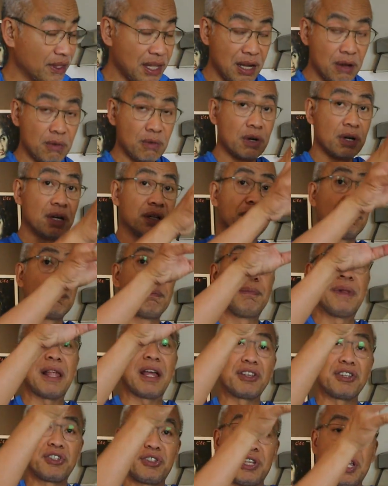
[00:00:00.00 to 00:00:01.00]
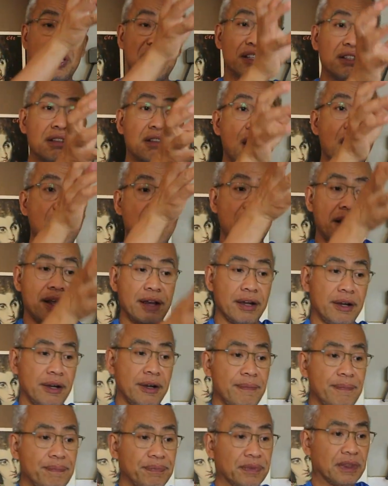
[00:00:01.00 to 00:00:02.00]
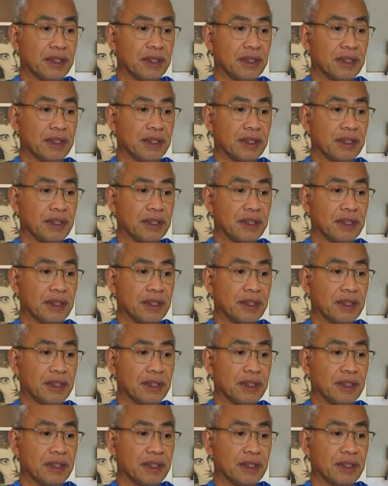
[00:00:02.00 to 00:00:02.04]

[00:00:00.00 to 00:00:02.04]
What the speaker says: They would blanch the entire